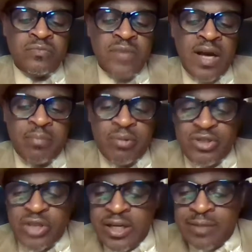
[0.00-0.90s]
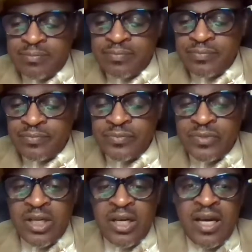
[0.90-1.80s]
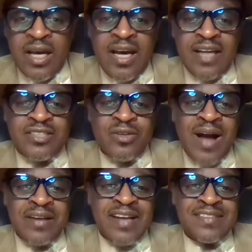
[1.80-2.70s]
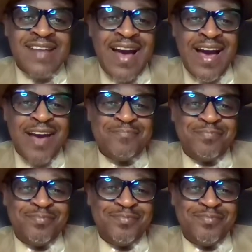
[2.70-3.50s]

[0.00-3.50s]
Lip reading: I appreciate it. Until our next time,